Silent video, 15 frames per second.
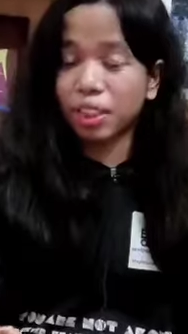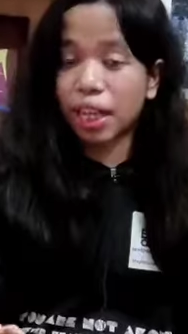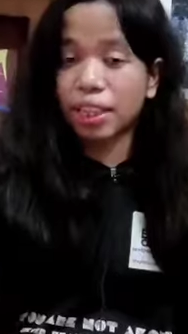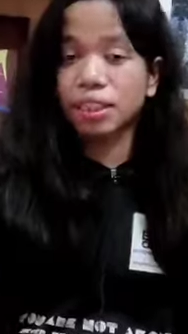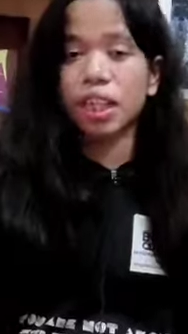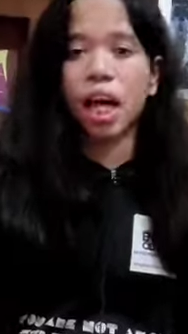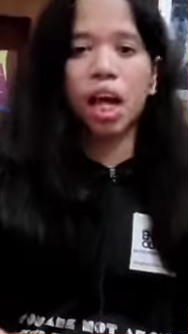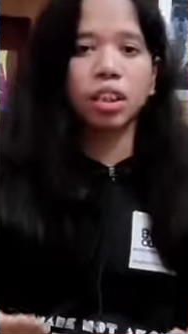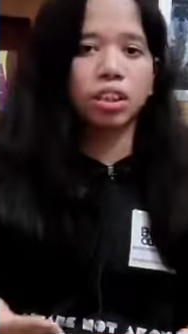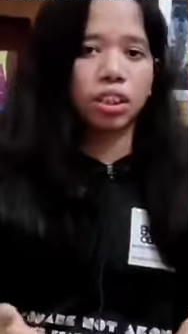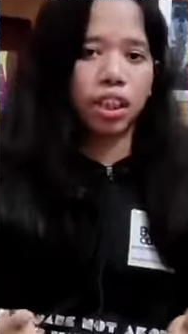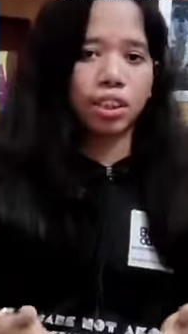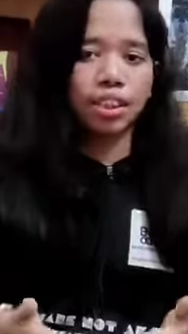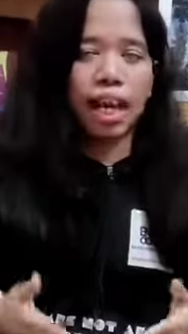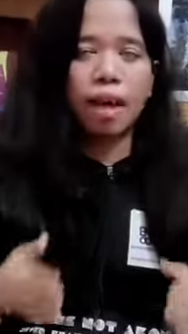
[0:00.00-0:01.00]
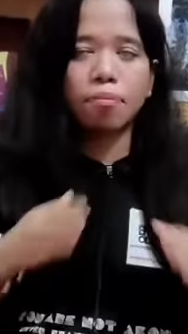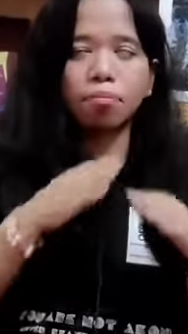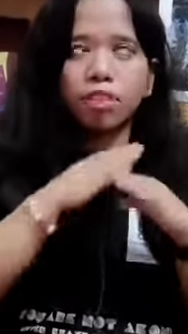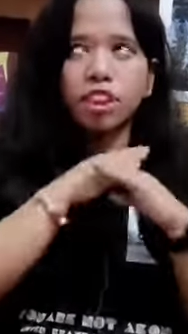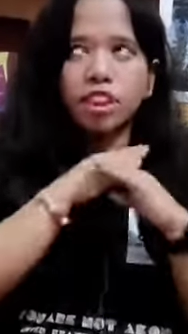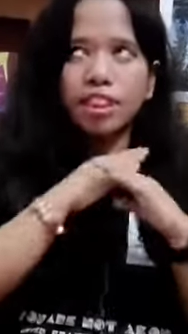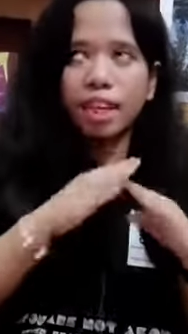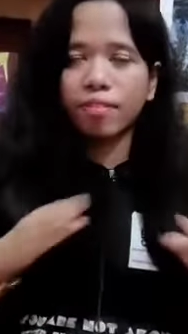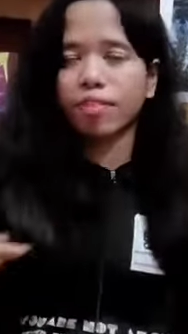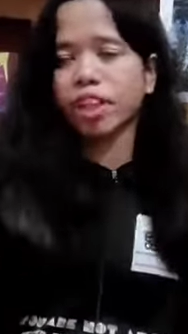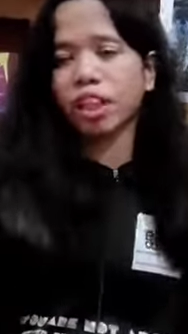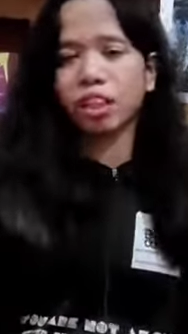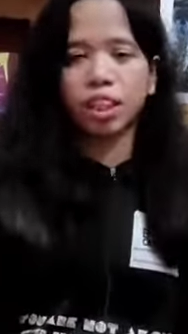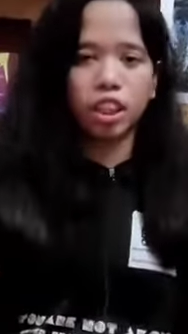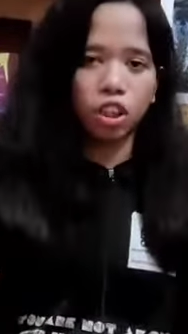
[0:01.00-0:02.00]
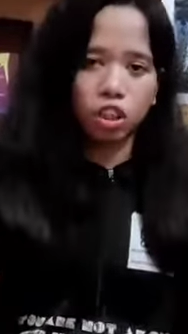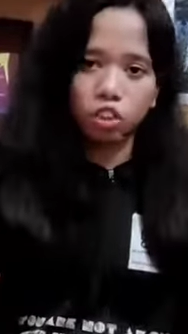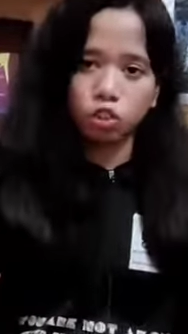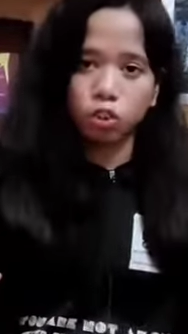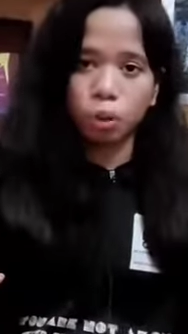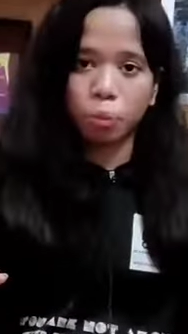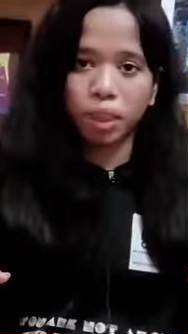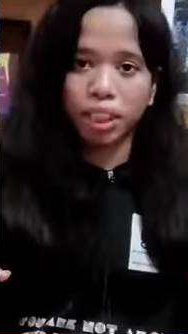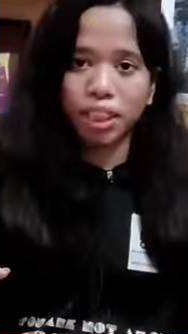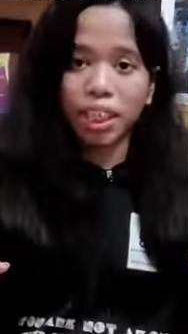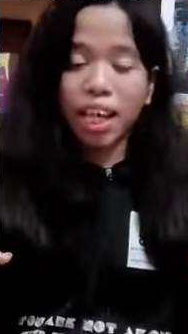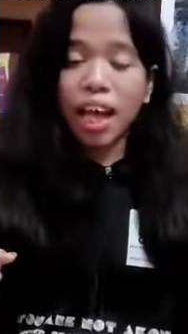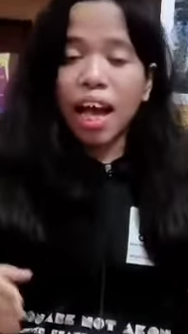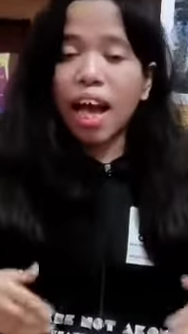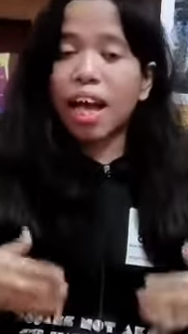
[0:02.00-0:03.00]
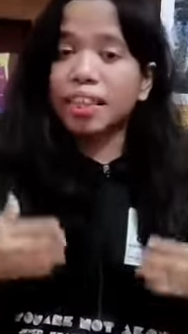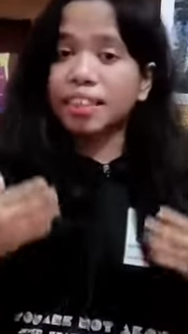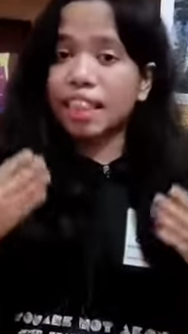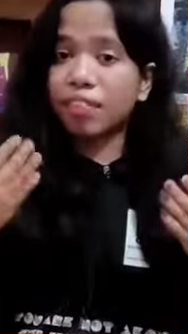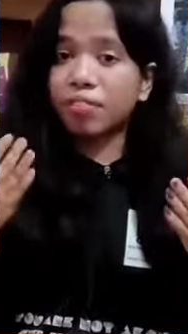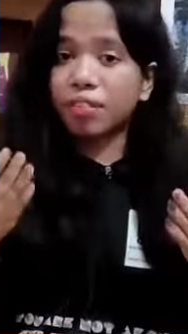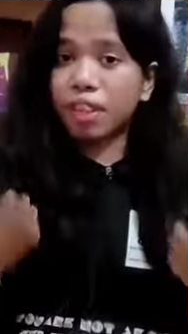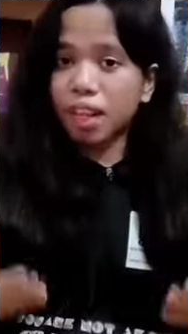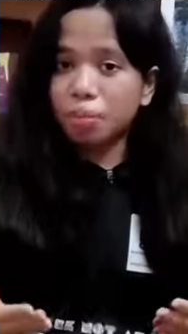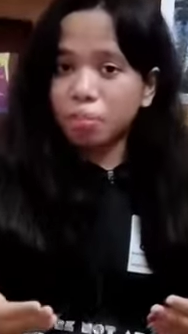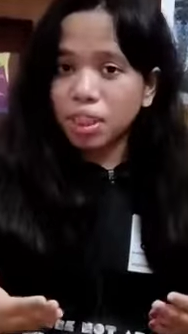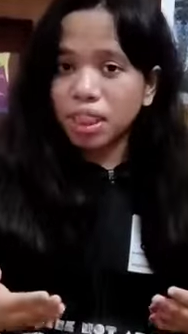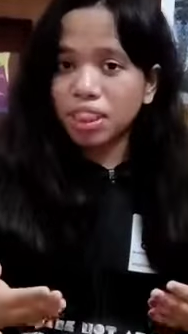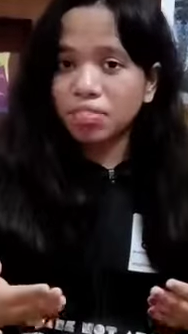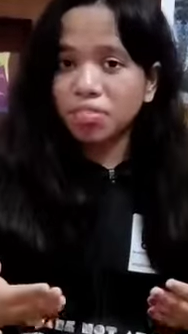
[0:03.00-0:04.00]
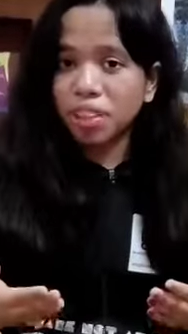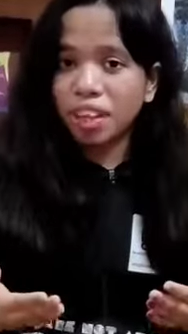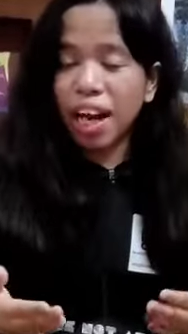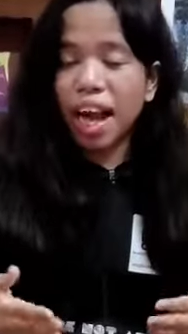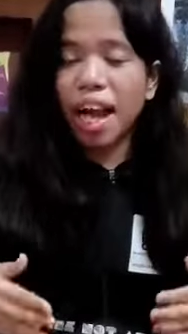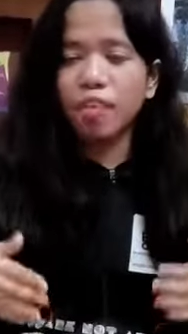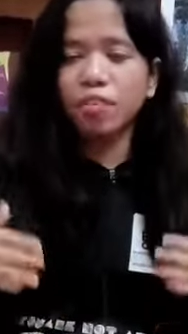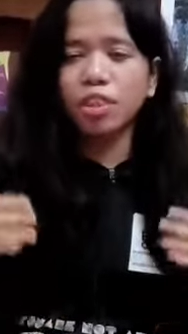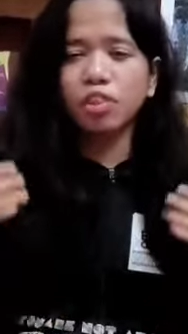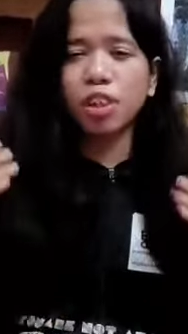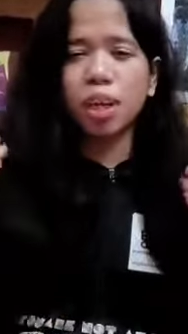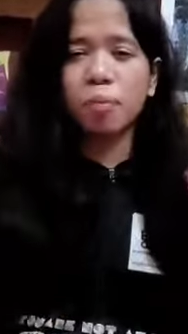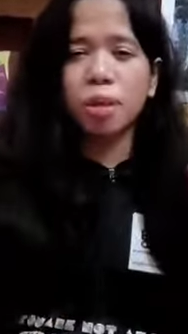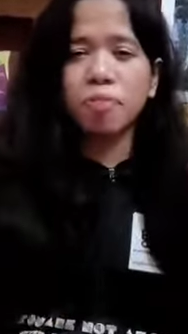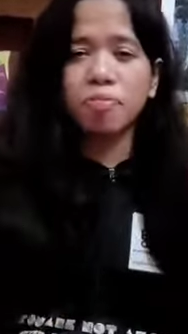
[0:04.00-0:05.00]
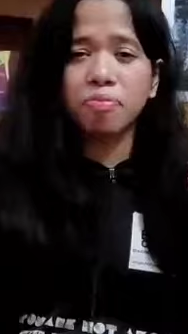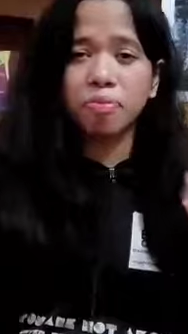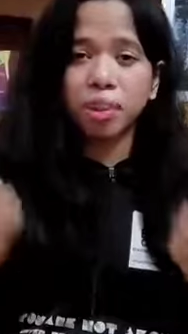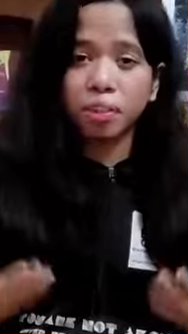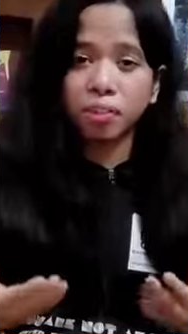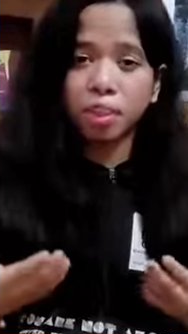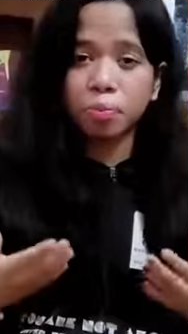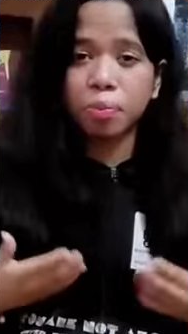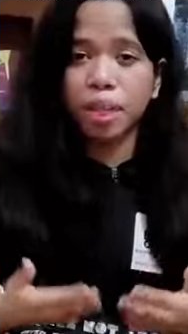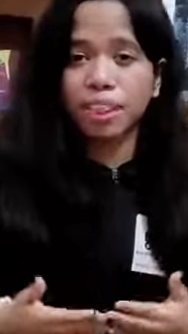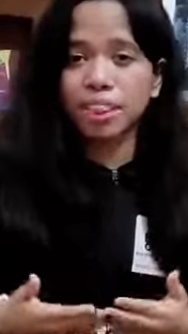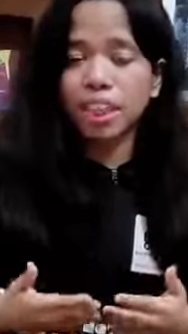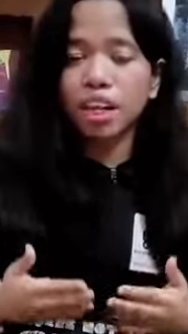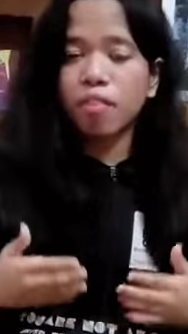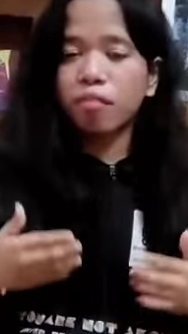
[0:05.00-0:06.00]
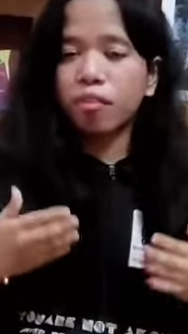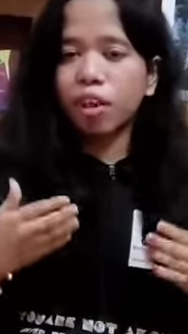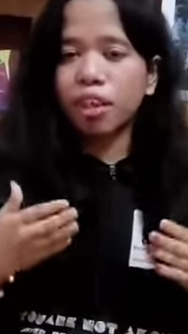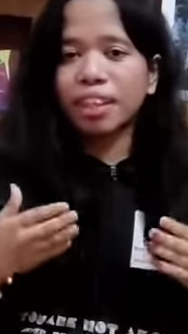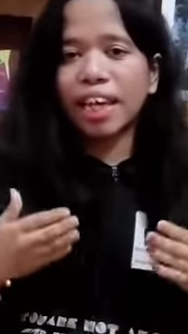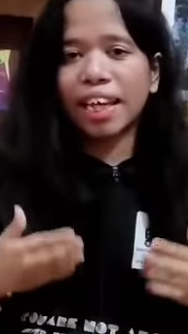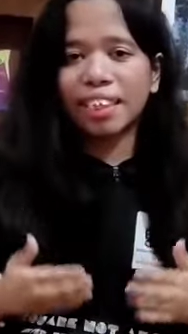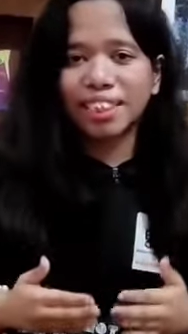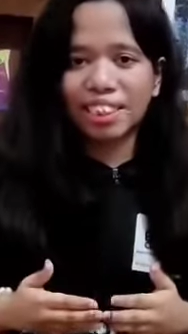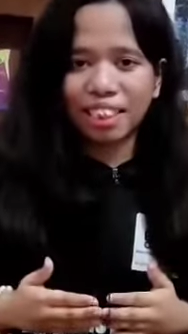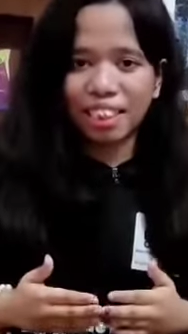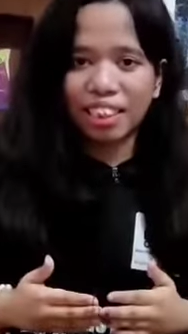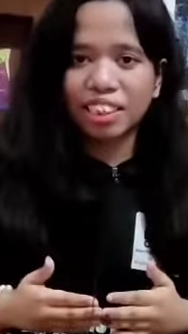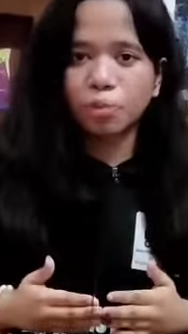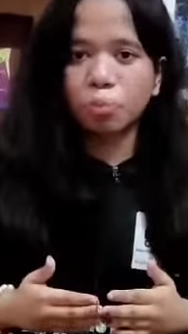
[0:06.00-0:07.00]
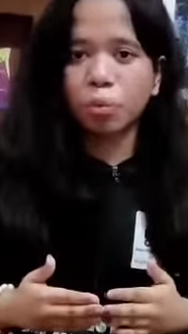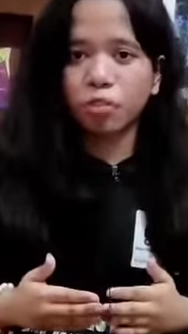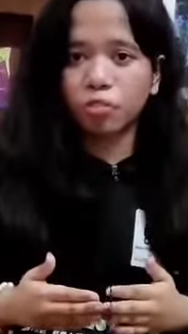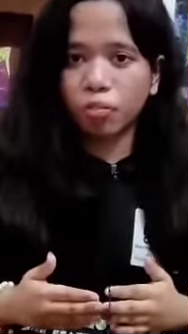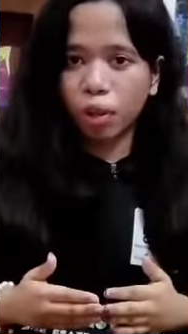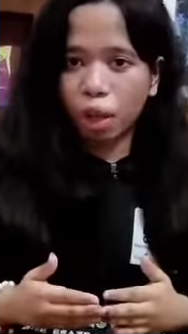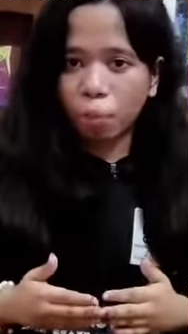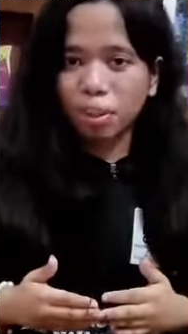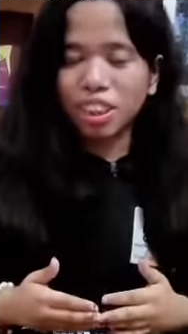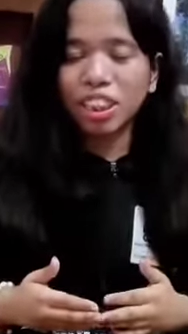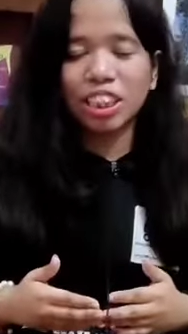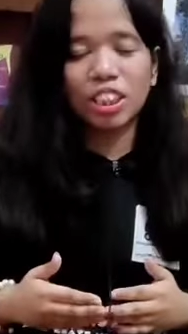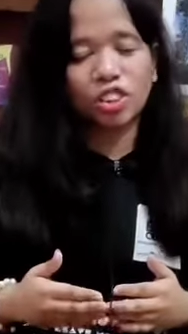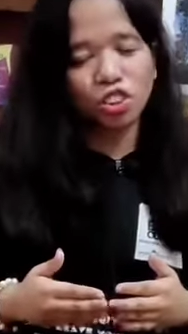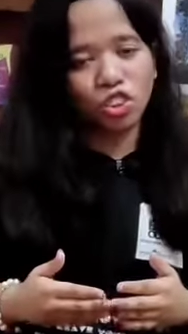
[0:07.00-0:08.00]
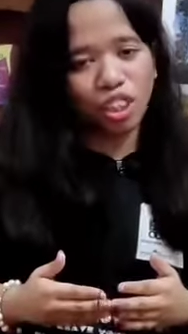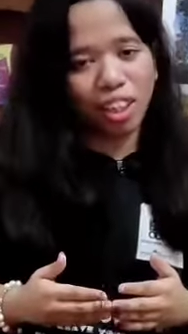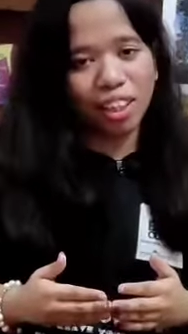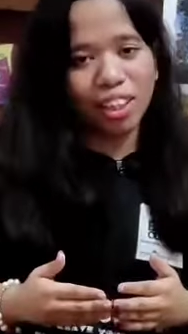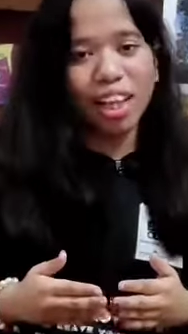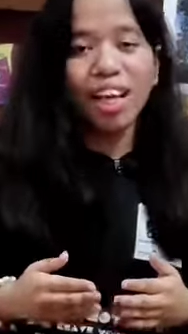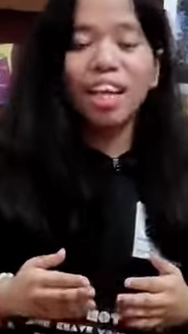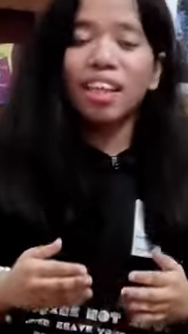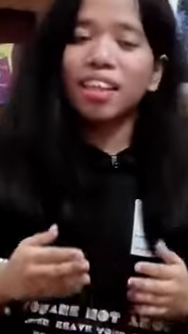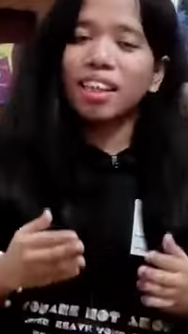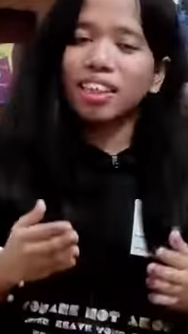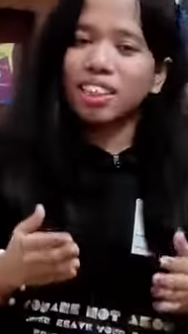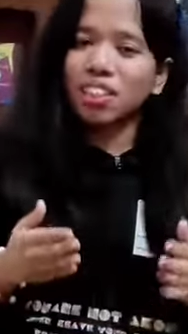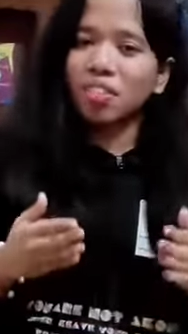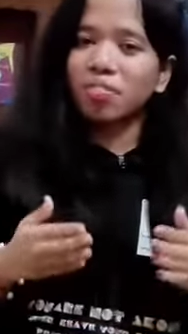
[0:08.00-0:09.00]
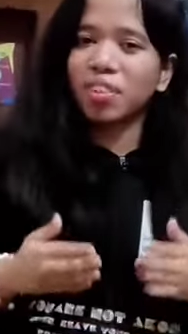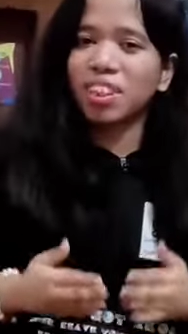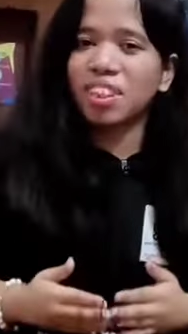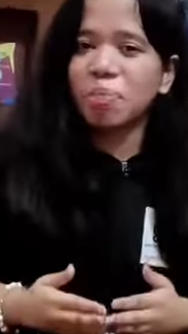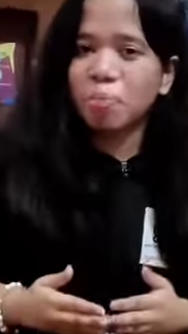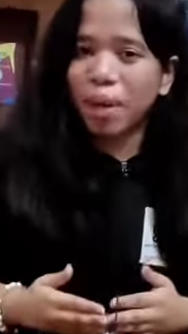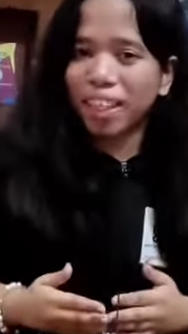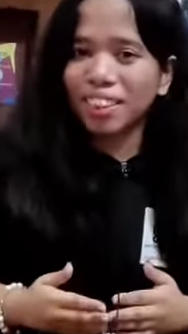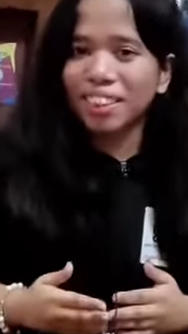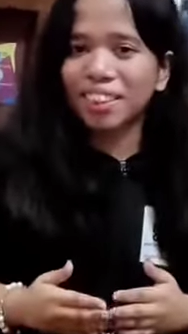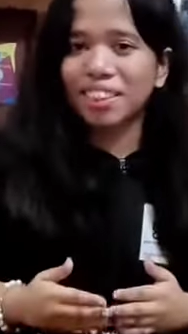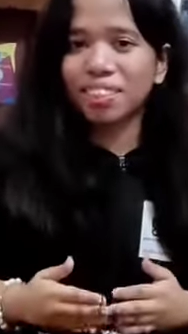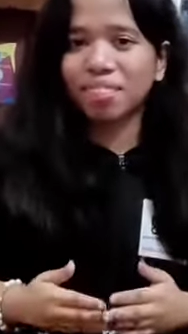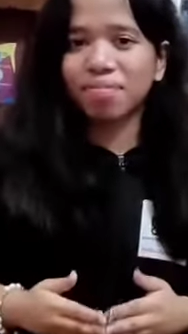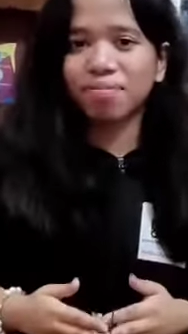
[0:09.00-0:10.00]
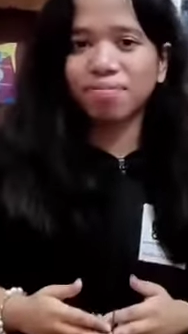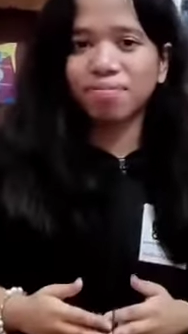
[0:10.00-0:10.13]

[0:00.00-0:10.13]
of you guys. And yes, I'm definitely not dreaming. As I've come this far, I will try my very best for an excellent performance, inshallah. Let's hope for the best.